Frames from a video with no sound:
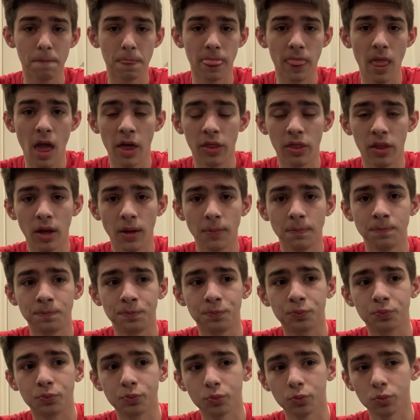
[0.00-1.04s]
And then,
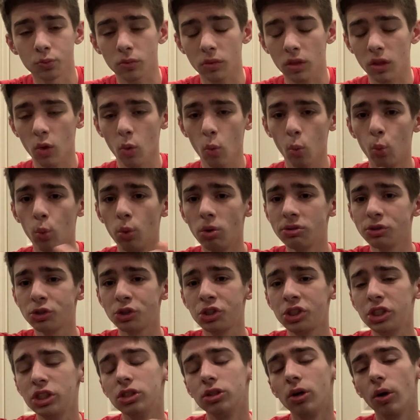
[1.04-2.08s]
will
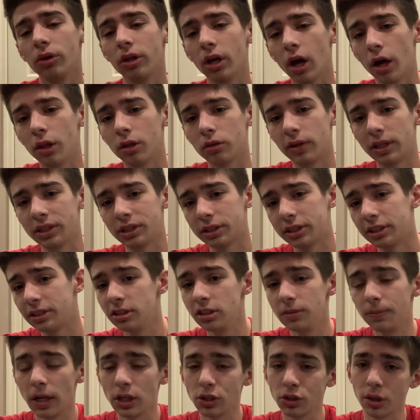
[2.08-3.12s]
she and all the other residents,
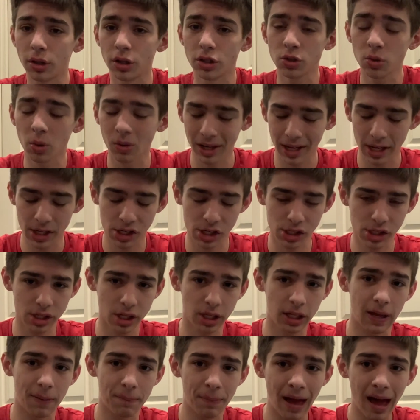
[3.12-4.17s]
especially the S.W.O.R.D. agents,
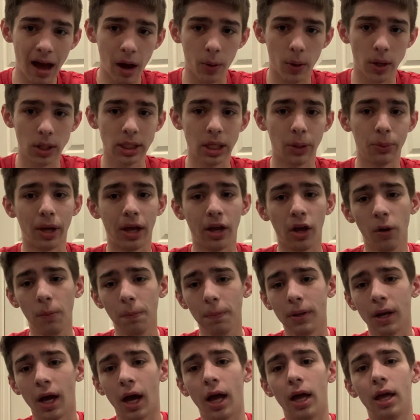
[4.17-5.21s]
get powers? I hope
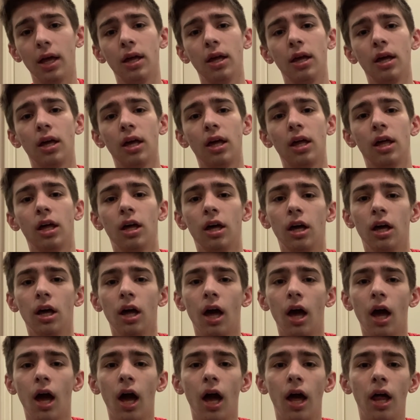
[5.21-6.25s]
not.
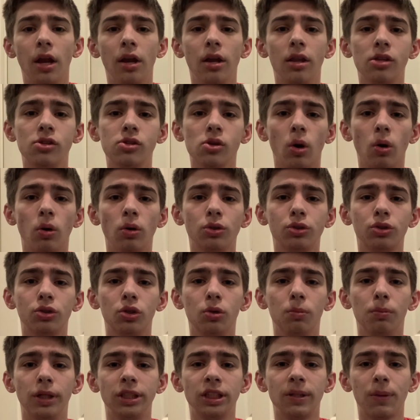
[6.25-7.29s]
And this also
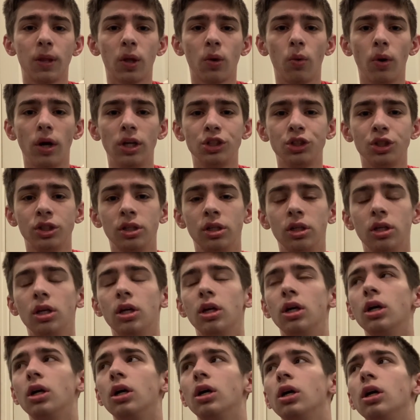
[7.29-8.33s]
brings up the question,
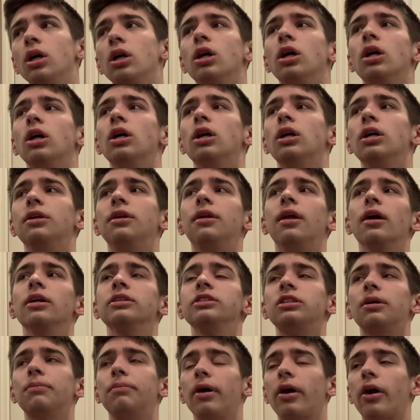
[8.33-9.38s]
does
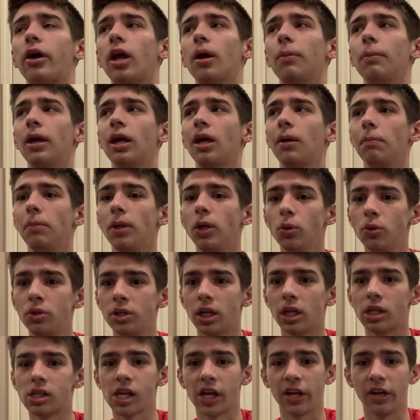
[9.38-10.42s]
the barrier make
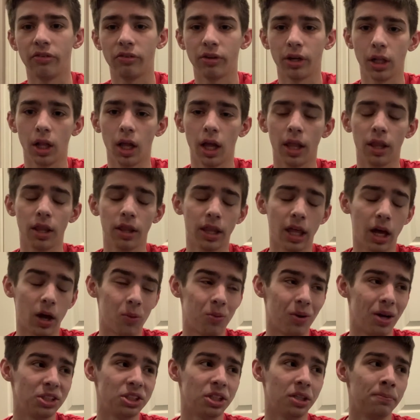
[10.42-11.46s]
mutants? I have heard that
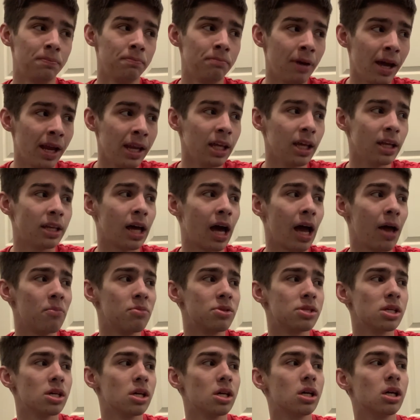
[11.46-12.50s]
question many a times.